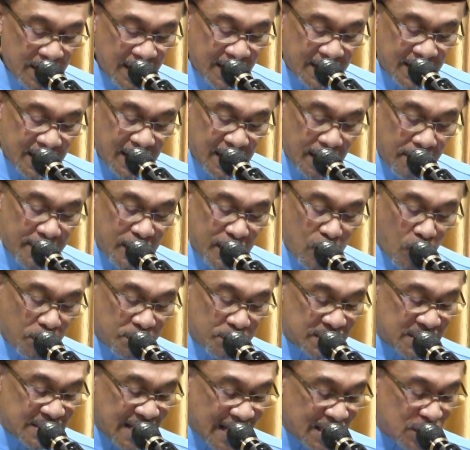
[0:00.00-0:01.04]
Rather than being
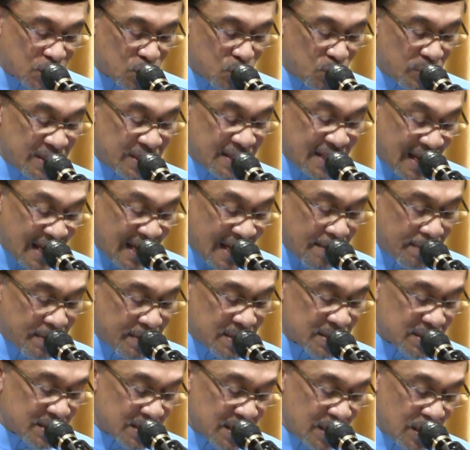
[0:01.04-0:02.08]
obsessed with
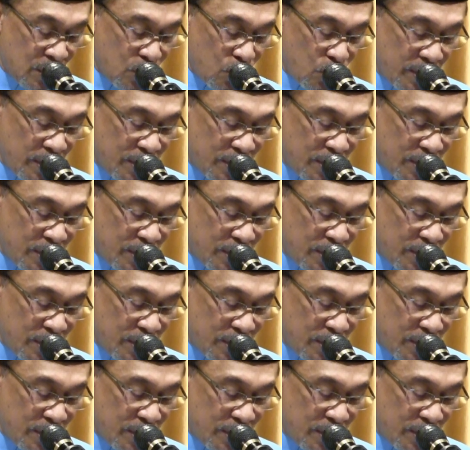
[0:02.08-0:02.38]
labels,